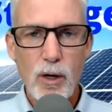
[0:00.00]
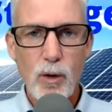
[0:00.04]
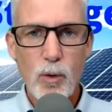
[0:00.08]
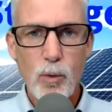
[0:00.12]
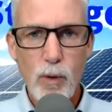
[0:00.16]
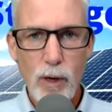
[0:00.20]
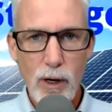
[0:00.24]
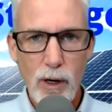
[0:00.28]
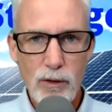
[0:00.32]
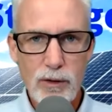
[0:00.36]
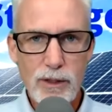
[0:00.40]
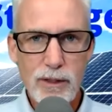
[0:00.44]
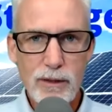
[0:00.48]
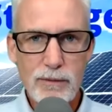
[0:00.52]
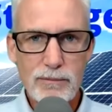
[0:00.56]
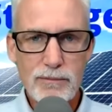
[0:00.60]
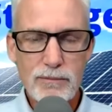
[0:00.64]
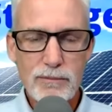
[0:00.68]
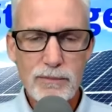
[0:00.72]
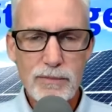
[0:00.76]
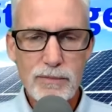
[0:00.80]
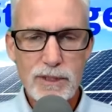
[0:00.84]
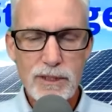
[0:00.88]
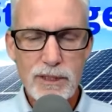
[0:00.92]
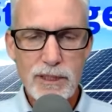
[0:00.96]
Welcome
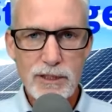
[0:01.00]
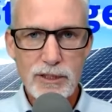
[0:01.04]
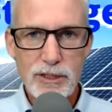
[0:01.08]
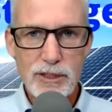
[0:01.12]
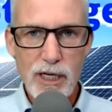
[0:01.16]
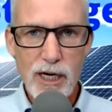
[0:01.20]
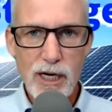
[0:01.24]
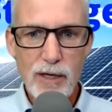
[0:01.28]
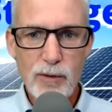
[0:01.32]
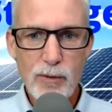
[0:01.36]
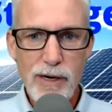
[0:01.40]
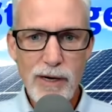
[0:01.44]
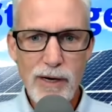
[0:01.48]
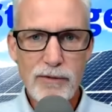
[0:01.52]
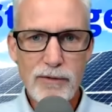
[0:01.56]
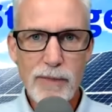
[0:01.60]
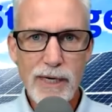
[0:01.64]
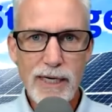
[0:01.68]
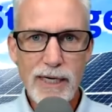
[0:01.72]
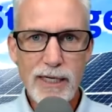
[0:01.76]
to John Weaver, my